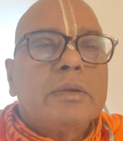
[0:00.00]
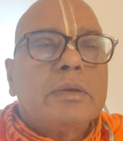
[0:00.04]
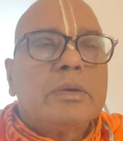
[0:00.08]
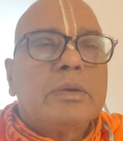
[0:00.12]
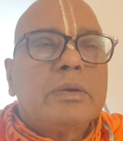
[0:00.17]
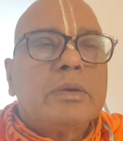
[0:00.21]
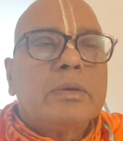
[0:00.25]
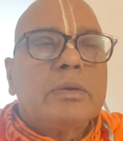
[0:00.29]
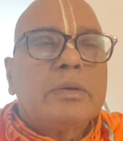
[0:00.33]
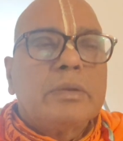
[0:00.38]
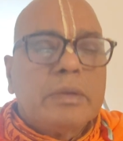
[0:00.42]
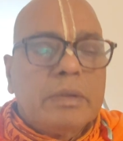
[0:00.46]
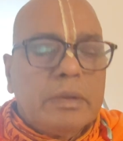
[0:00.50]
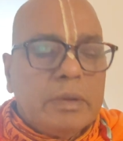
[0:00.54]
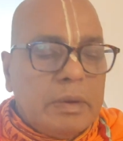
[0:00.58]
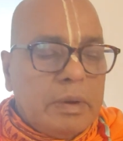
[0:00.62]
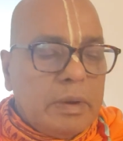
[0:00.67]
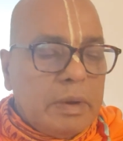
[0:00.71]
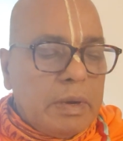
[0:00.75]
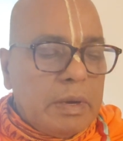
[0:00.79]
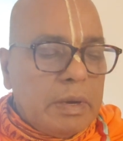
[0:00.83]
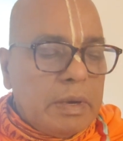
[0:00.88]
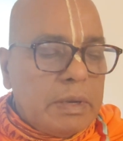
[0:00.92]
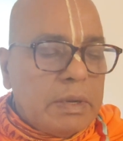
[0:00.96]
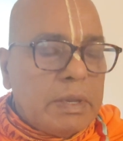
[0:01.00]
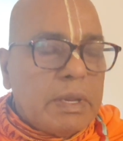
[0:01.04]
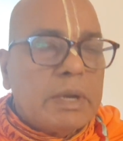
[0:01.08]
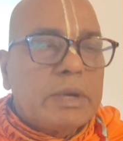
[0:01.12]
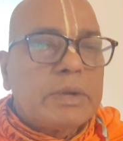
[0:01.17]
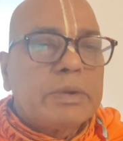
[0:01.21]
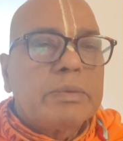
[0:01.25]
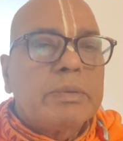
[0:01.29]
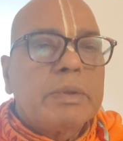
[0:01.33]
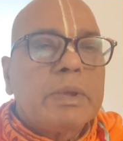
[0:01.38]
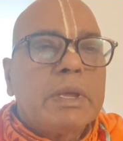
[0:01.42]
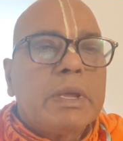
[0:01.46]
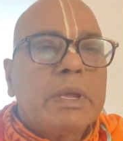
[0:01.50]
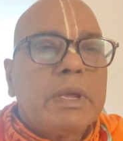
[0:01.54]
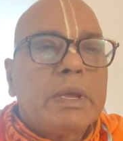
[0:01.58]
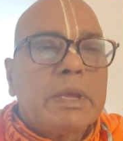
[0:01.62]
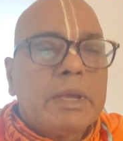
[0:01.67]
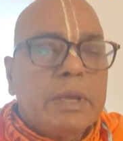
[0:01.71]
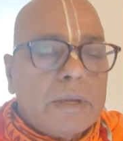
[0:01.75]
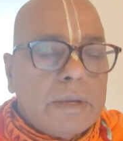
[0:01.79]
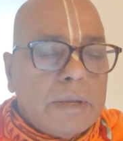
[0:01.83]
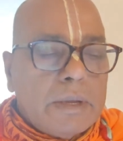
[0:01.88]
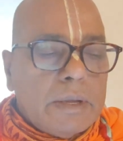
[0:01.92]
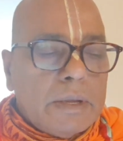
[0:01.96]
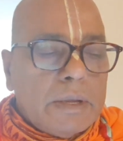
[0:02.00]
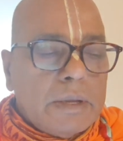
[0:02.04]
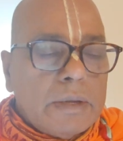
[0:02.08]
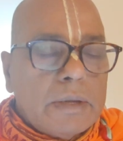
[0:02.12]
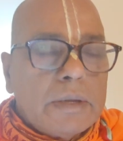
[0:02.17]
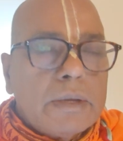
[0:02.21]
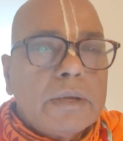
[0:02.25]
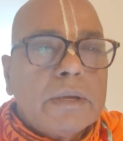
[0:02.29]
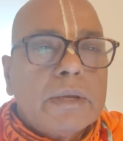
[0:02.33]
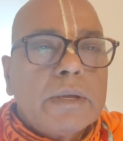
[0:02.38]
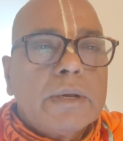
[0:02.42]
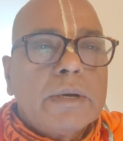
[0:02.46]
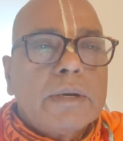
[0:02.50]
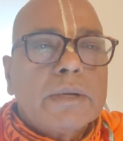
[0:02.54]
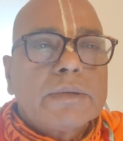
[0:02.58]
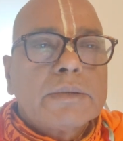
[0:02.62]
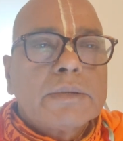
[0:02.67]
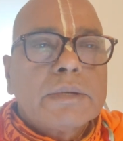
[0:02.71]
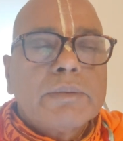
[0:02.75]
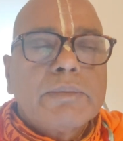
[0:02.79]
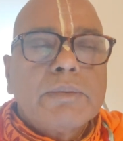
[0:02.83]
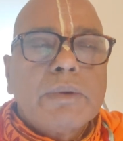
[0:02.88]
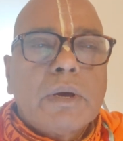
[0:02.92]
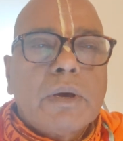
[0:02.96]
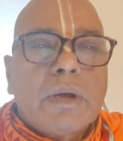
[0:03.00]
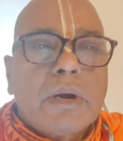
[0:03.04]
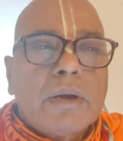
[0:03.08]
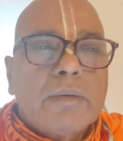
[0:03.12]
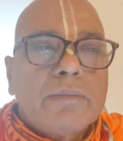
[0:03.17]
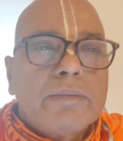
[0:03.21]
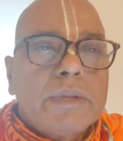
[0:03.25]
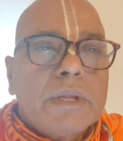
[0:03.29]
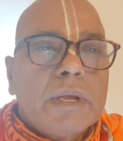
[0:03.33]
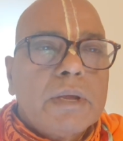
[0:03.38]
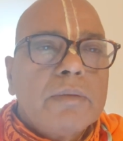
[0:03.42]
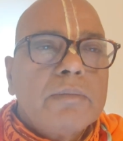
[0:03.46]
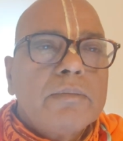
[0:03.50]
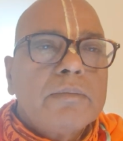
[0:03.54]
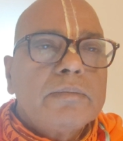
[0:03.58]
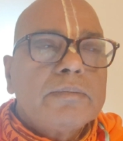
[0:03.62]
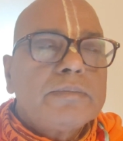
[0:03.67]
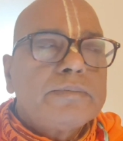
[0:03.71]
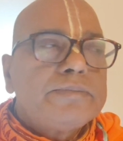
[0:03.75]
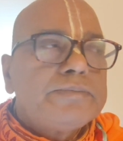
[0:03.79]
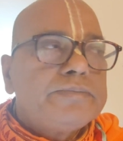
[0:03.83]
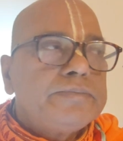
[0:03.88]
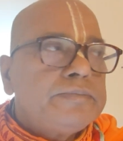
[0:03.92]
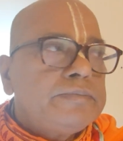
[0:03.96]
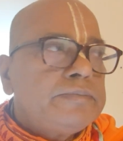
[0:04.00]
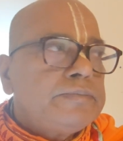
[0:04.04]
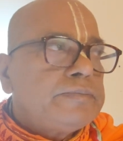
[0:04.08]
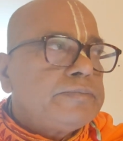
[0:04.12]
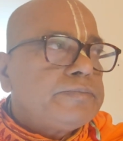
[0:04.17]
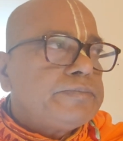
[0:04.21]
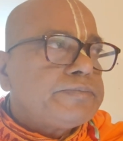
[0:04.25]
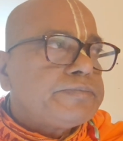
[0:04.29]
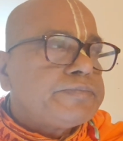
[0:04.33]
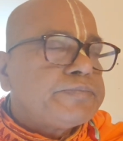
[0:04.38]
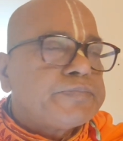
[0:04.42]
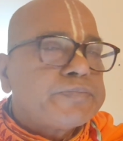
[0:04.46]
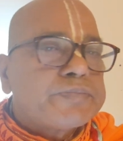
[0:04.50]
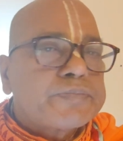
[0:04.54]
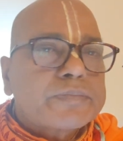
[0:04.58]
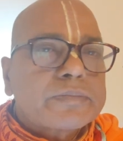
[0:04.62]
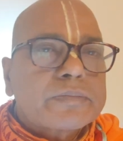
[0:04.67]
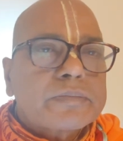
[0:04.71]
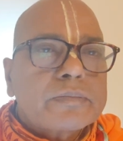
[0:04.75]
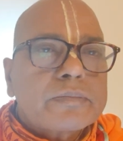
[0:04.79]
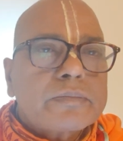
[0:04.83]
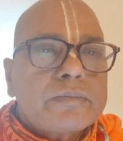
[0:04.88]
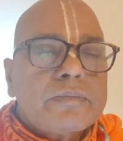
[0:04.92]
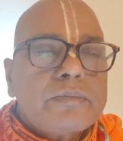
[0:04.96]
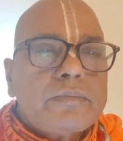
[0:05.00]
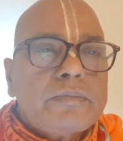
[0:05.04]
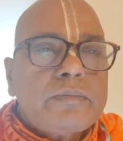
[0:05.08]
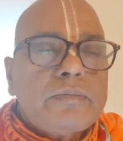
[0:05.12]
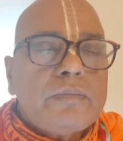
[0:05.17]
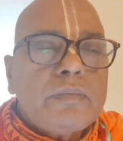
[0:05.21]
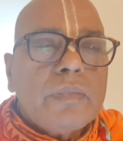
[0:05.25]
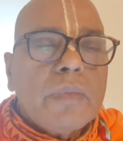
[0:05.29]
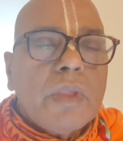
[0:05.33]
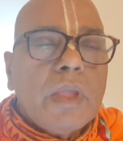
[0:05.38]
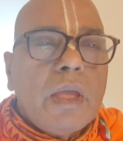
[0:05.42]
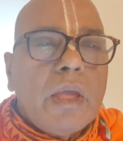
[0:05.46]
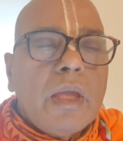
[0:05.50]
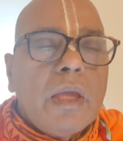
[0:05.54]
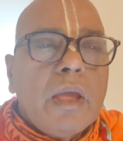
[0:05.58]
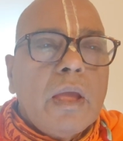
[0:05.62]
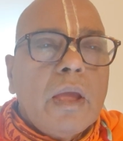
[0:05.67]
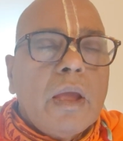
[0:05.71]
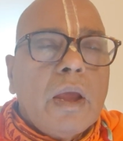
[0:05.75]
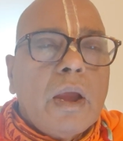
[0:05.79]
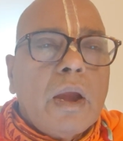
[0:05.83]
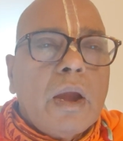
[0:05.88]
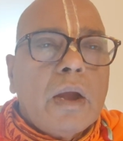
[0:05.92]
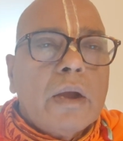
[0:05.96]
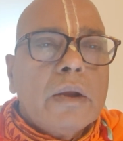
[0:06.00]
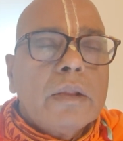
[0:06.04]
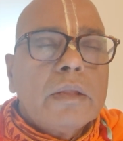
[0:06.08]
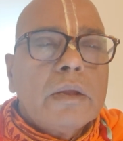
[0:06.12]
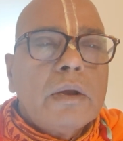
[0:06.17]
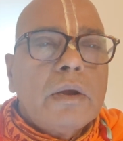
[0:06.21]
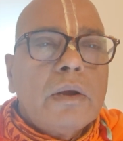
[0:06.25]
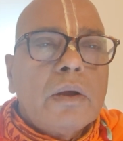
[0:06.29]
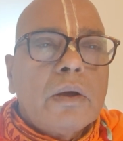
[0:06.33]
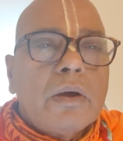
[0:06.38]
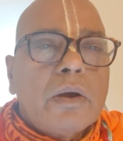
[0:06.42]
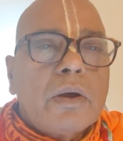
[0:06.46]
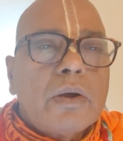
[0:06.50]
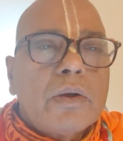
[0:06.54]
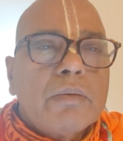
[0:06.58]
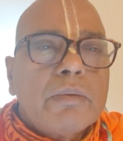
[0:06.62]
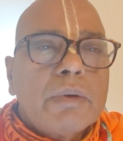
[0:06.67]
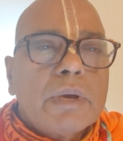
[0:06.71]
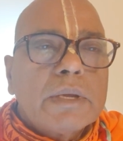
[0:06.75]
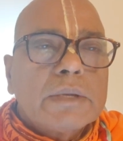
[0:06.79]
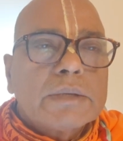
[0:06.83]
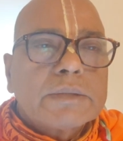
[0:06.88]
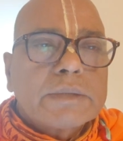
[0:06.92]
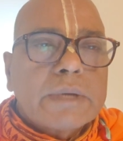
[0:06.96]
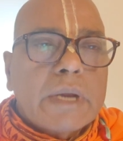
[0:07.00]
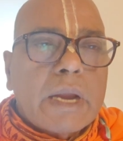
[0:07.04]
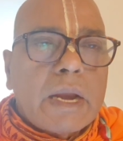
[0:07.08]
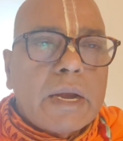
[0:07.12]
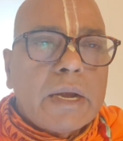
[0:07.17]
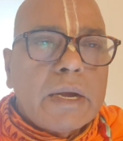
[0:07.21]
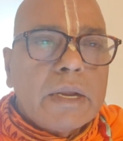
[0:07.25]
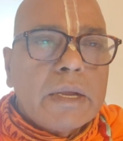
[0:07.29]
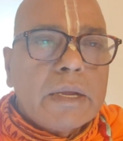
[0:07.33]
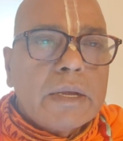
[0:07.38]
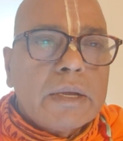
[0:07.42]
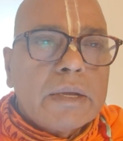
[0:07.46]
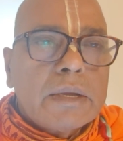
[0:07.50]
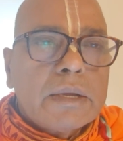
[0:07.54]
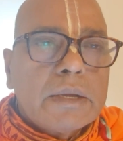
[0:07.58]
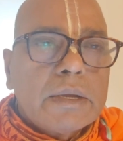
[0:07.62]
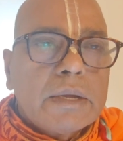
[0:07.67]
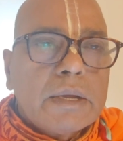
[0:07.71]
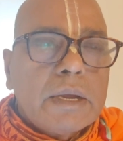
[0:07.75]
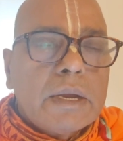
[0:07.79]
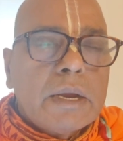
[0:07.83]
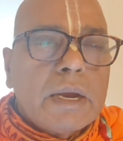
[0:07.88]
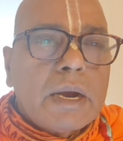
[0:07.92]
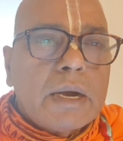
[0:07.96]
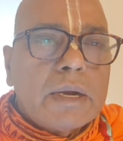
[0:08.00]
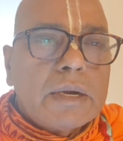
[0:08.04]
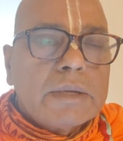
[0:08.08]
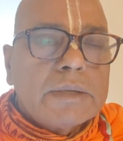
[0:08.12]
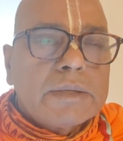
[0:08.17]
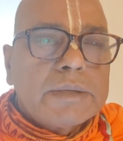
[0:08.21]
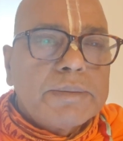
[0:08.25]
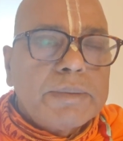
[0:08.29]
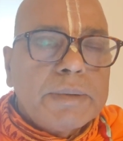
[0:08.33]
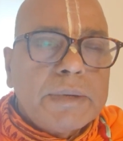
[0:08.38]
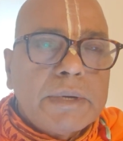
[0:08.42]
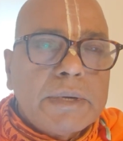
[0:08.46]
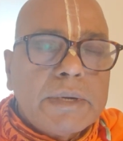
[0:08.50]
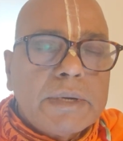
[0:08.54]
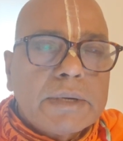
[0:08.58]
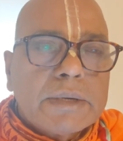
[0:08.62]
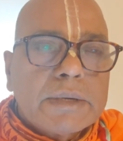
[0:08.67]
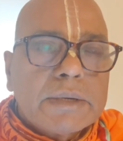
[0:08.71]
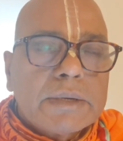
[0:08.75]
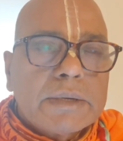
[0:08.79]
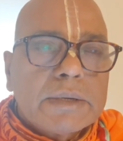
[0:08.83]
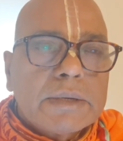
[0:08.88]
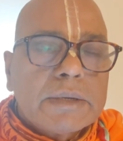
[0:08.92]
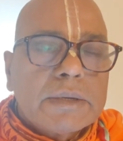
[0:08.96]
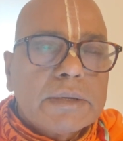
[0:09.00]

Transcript: So, in that way, He received all of them, and the Lord was standing at His feet.